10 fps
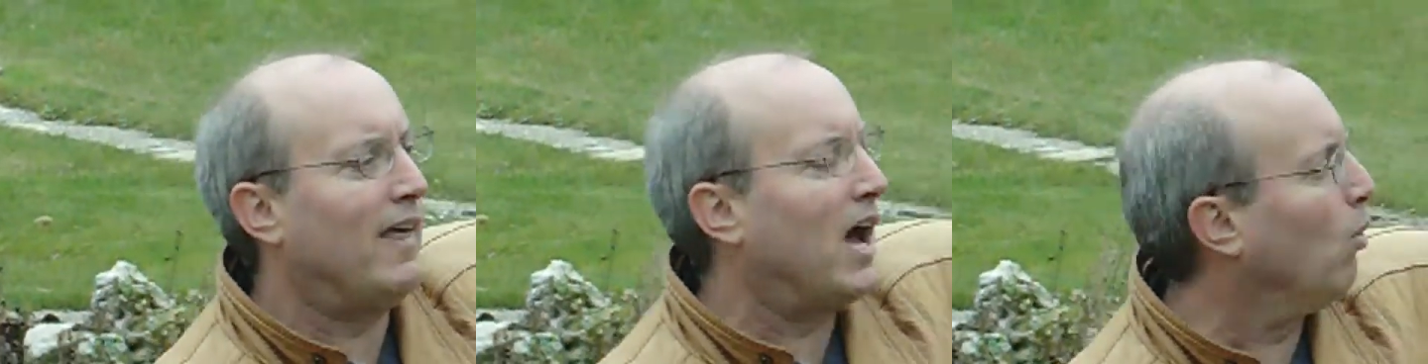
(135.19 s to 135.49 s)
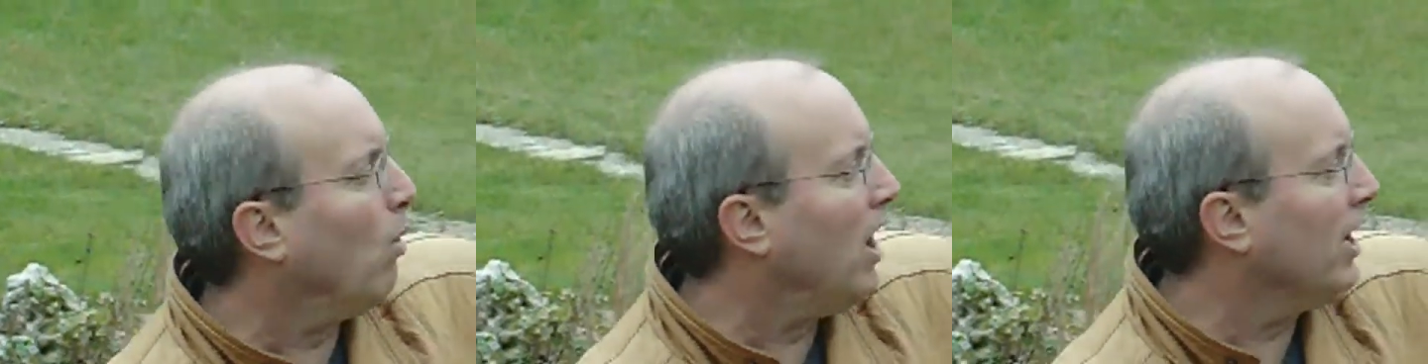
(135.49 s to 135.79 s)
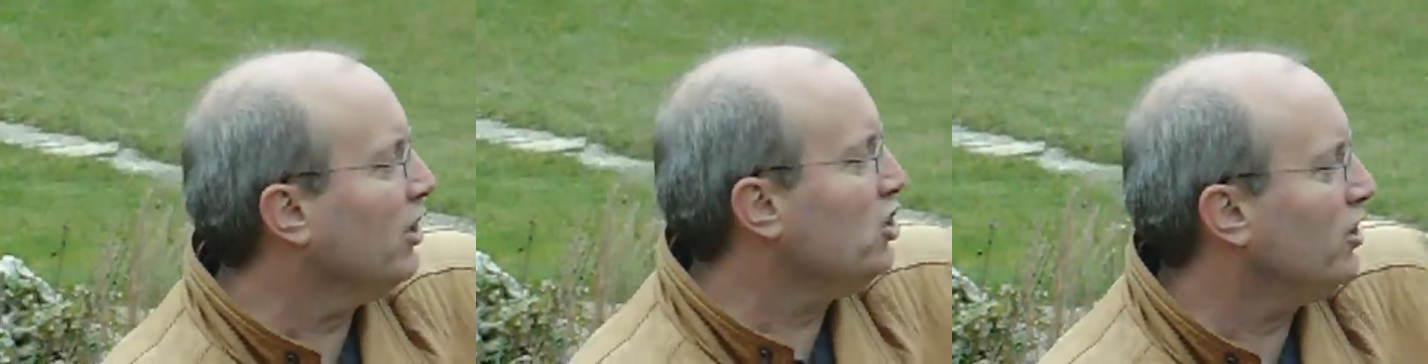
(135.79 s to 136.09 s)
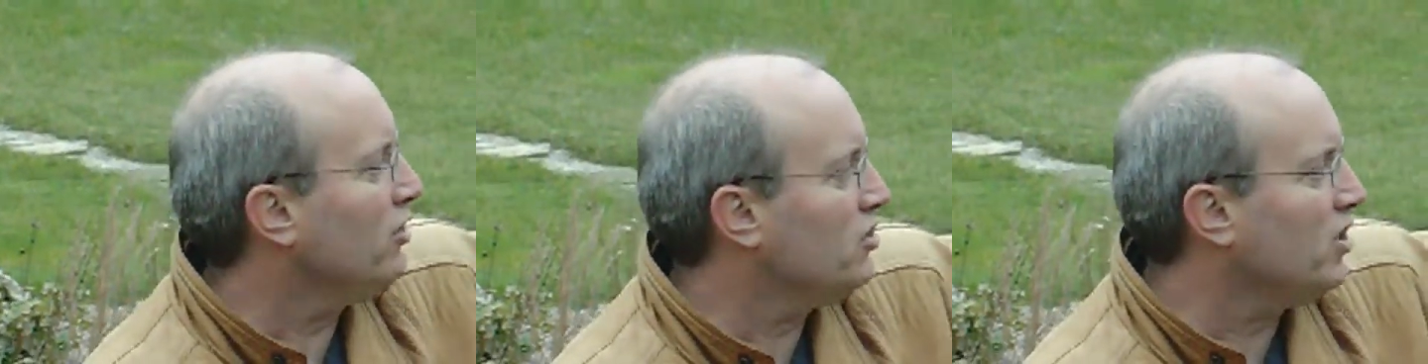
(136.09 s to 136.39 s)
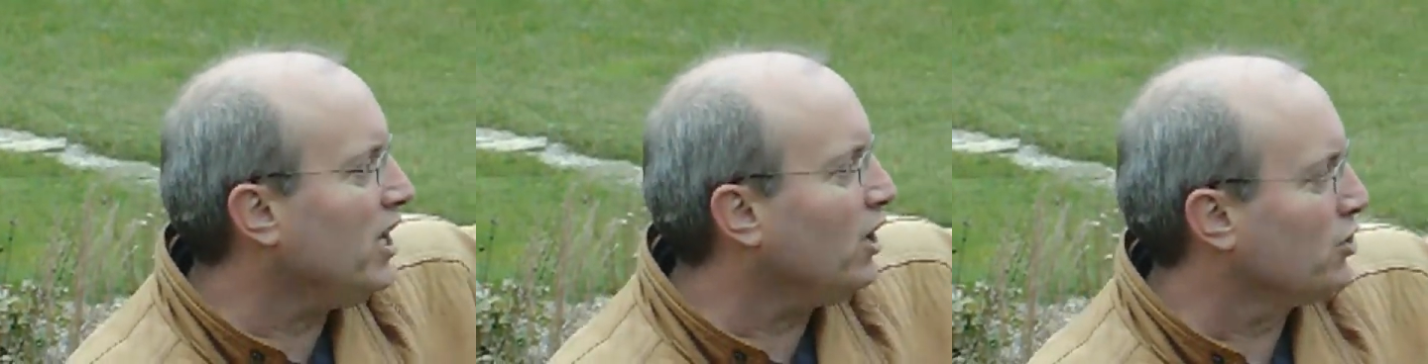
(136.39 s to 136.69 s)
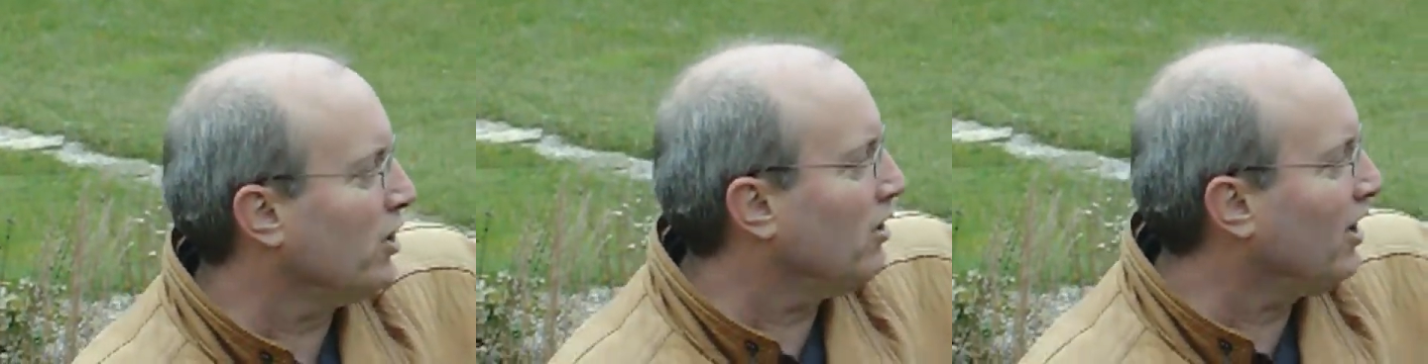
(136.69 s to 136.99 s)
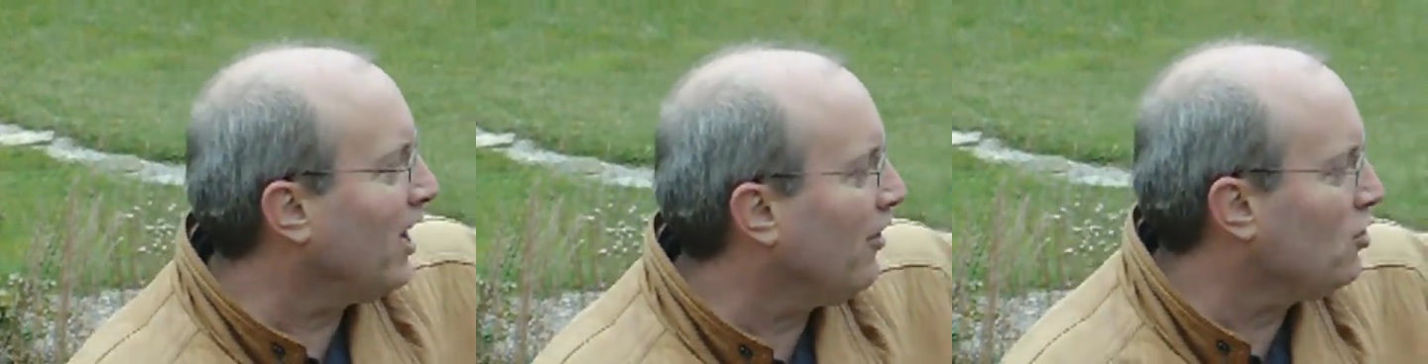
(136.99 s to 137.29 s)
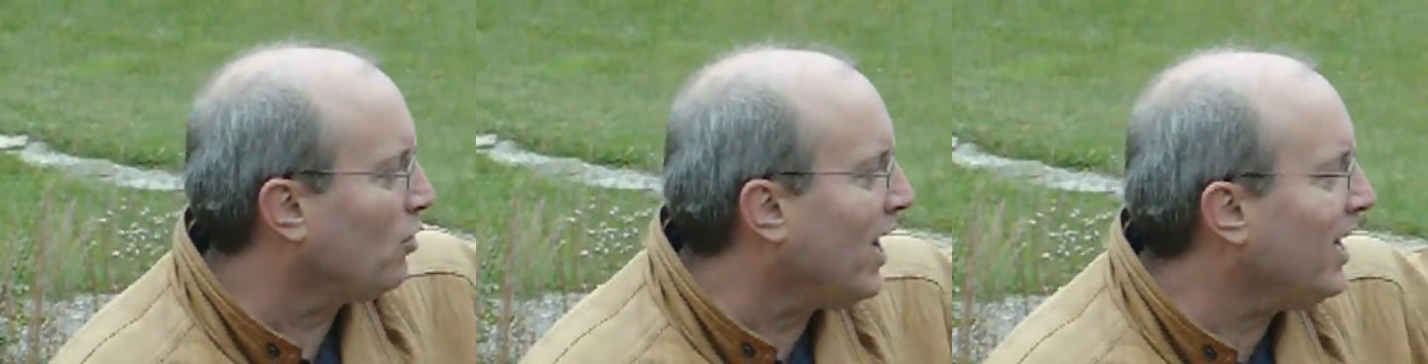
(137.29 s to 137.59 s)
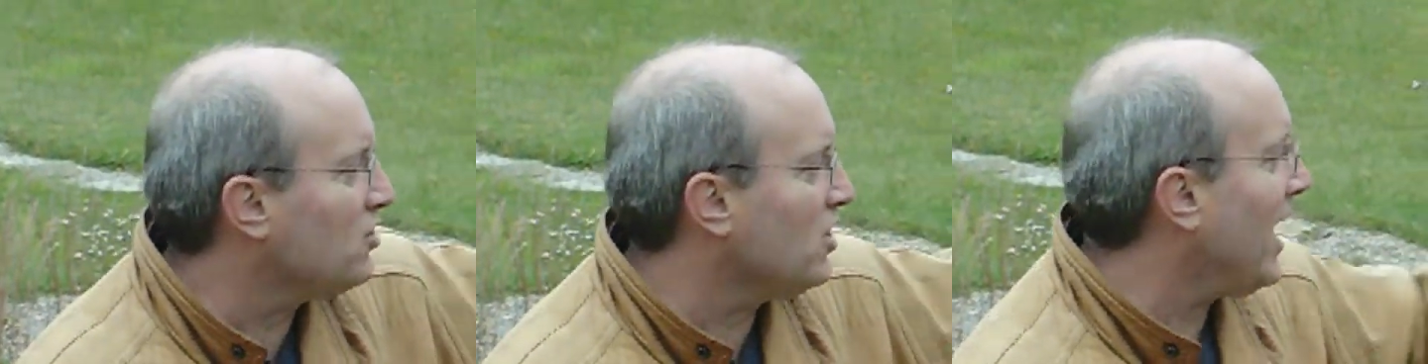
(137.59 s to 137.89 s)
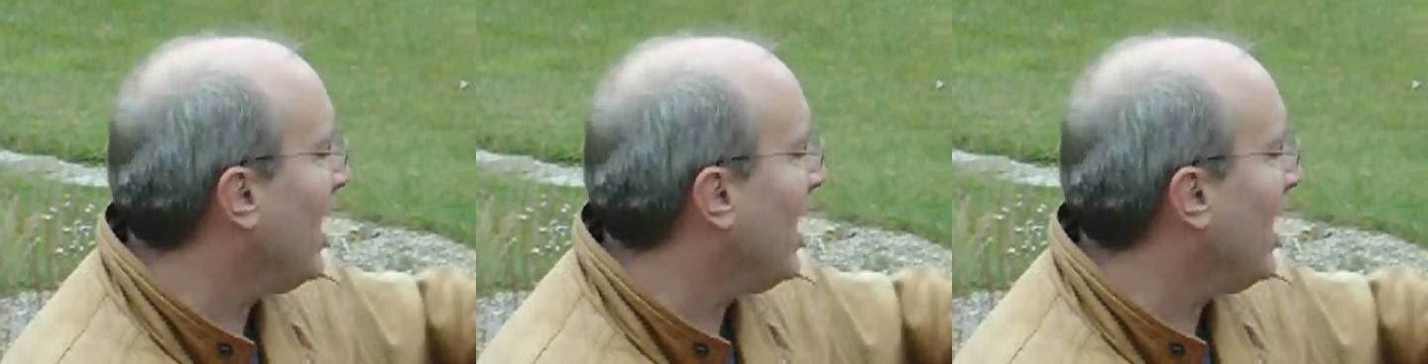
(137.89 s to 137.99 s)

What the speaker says: And that water, as you can see, goes underground, and the drains